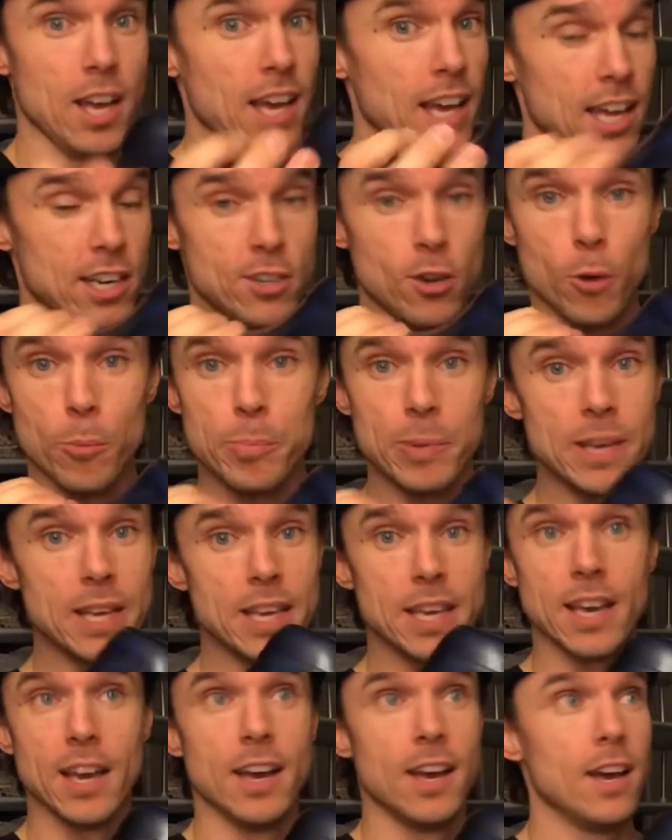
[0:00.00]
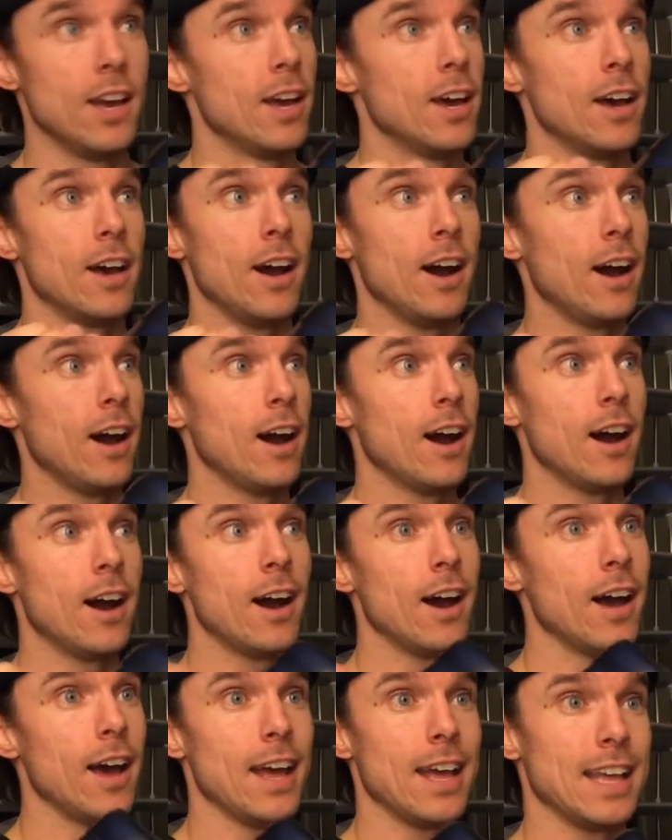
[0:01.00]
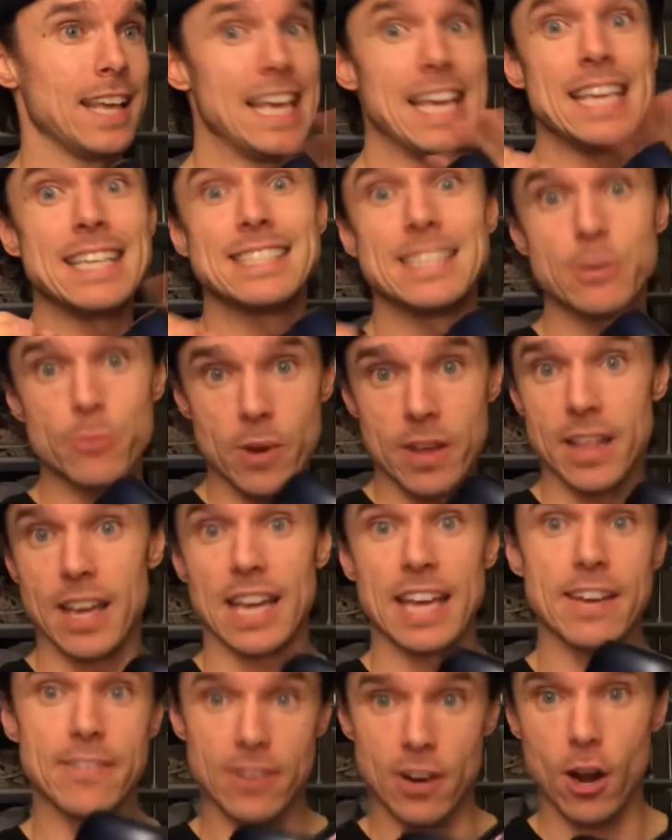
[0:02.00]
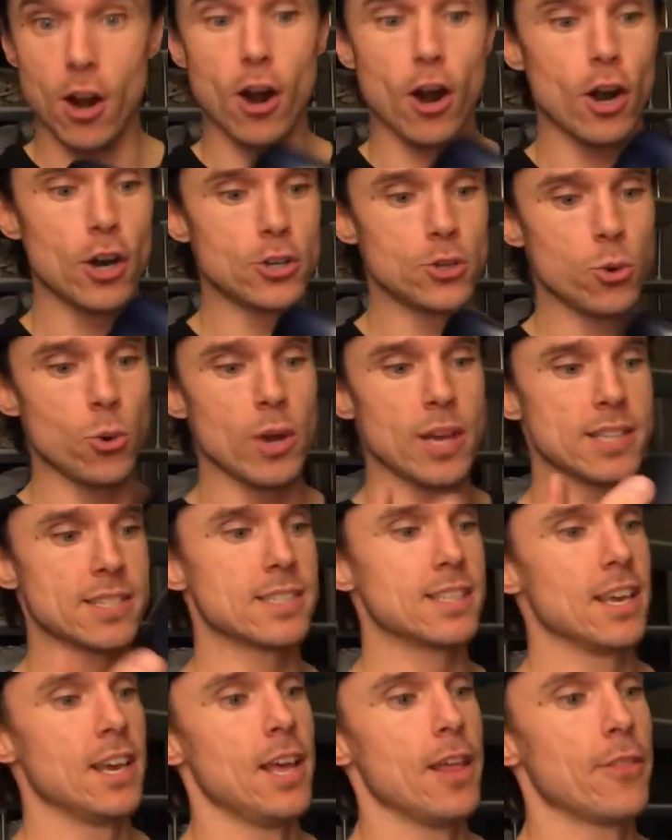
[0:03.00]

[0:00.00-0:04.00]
And don't be easy with it. Give it a hard twist.